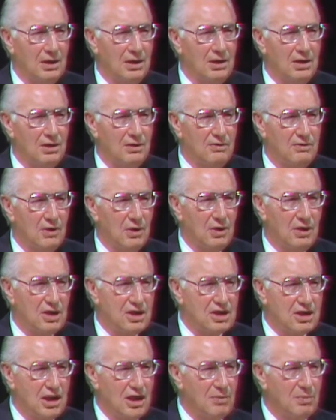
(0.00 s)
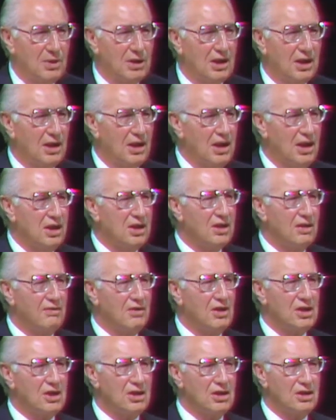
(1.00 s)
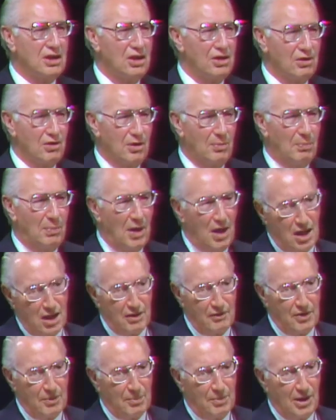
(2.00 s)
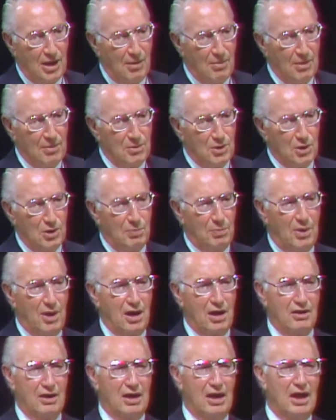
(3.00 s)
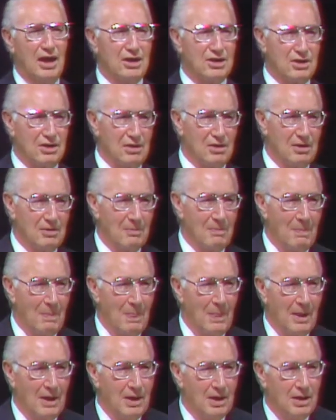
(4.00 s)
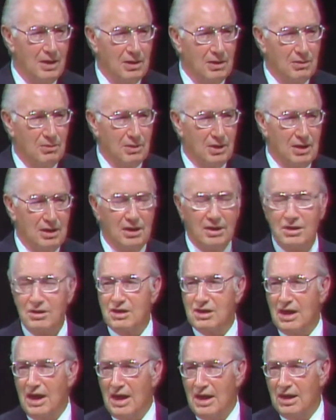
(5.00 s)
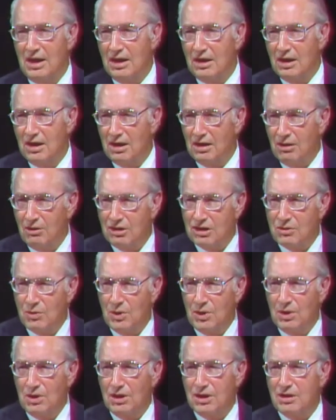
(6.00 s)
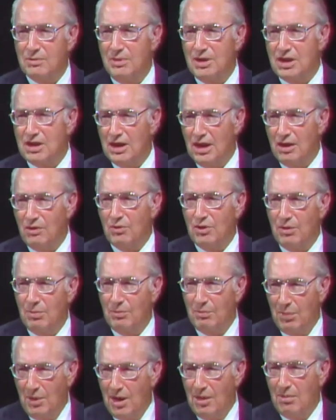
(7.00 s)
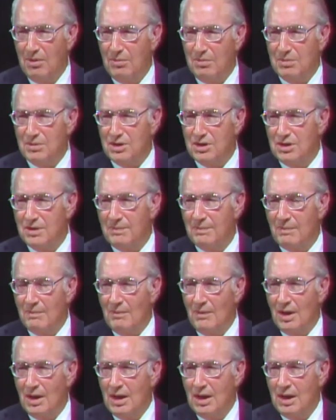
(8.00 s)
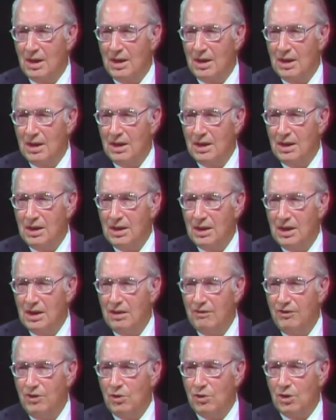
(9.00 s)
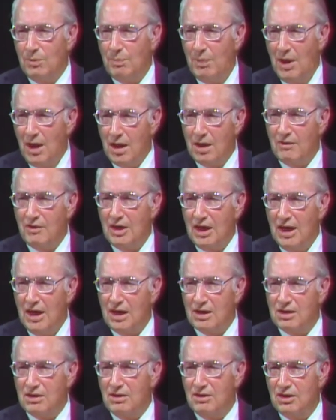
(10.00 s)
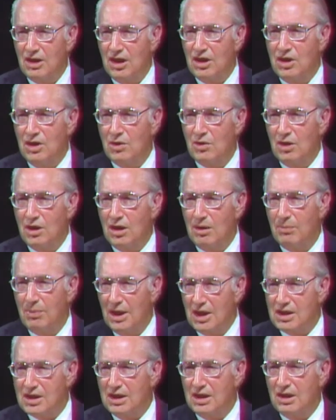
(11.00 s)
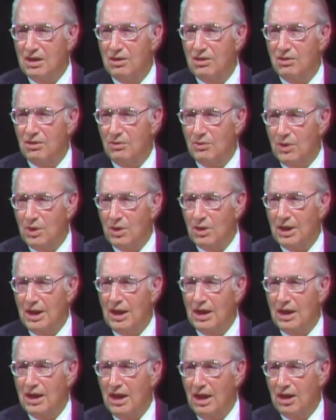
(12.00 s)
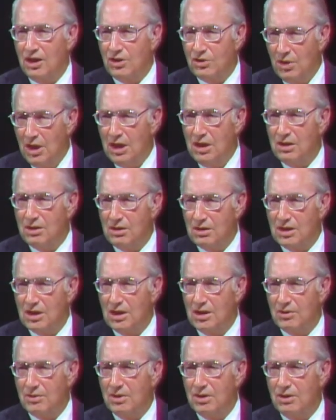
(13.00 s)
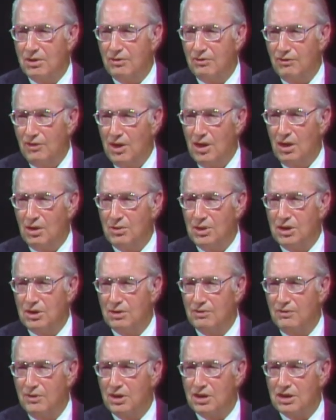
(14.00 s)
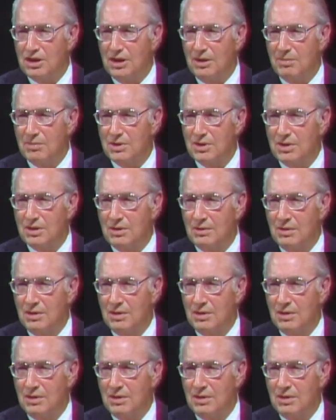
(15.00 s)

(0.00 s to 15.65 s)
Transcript: You've heard the statement that each of us is either a part of the problem or a part of the answer, with the understanding that this world is beset with problems. If you are part of the answer, then you are a blessing to the world and can train your children to follow in your footsteps.